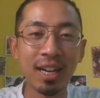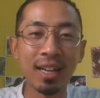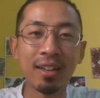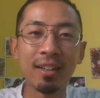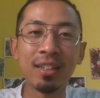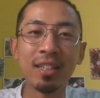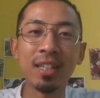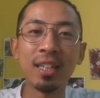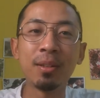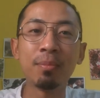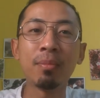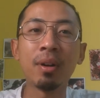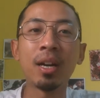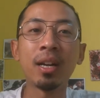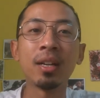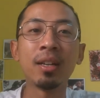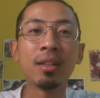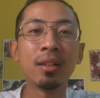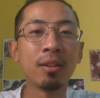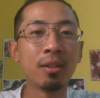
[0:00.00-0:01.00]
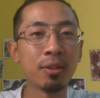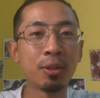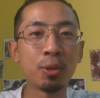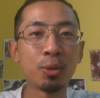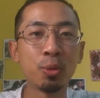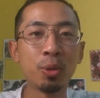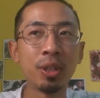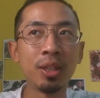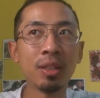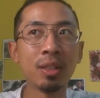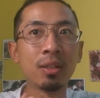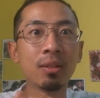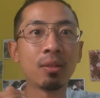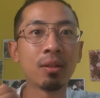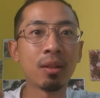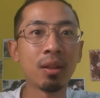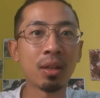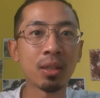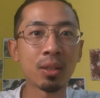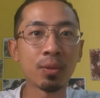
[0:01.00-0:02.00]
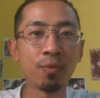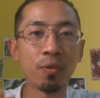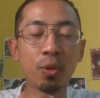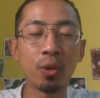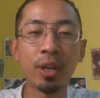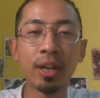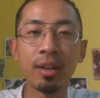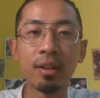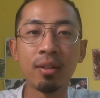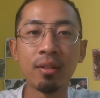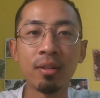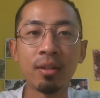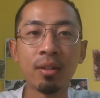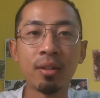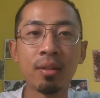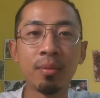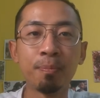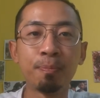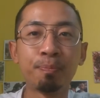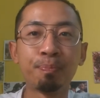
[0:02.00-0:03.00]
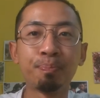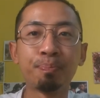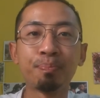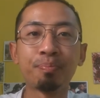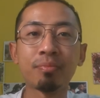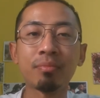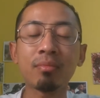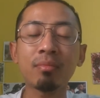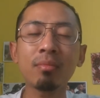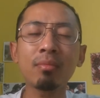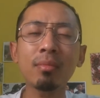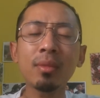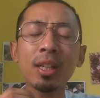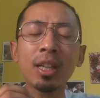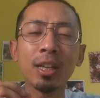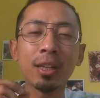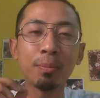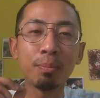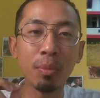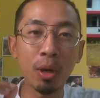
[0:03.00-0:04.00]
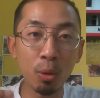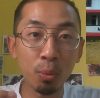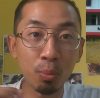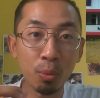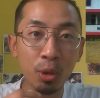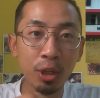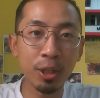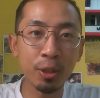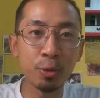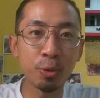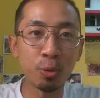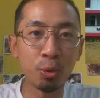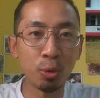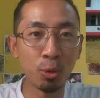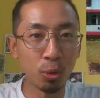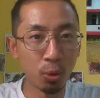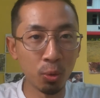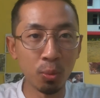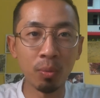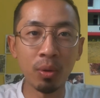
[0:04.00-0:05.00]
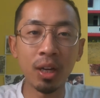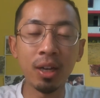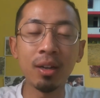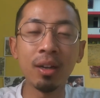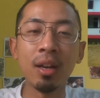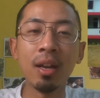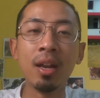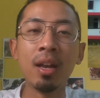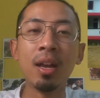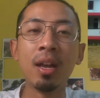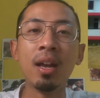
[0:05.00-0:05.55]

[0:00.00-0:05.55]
I did my nursery till class 4 at Mount Moria School, Uma,